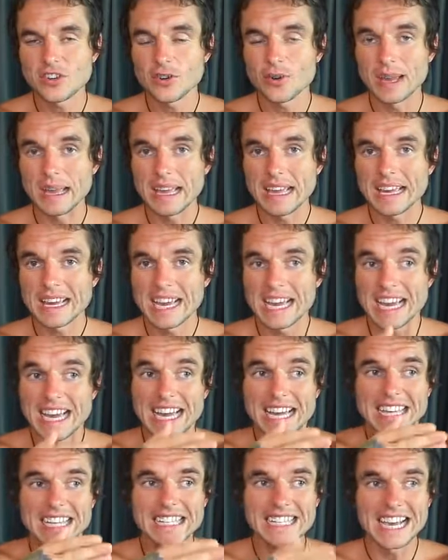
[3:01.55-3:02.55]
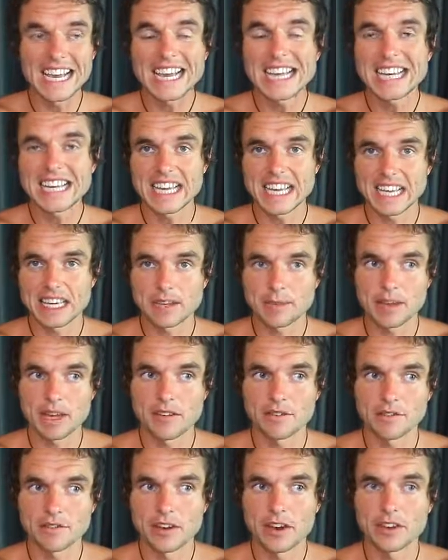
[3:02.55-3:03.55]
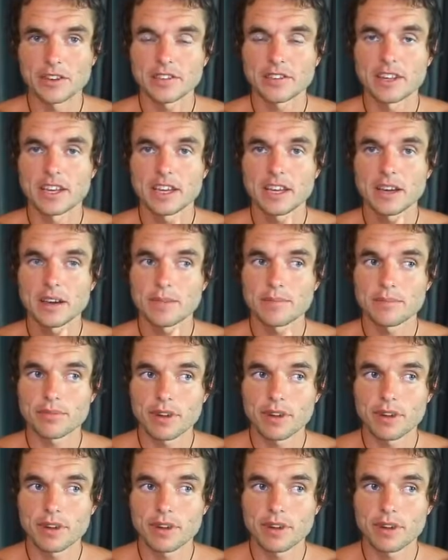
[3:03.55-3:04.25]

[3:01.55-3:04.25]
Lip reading: doing daily intermittent fasting,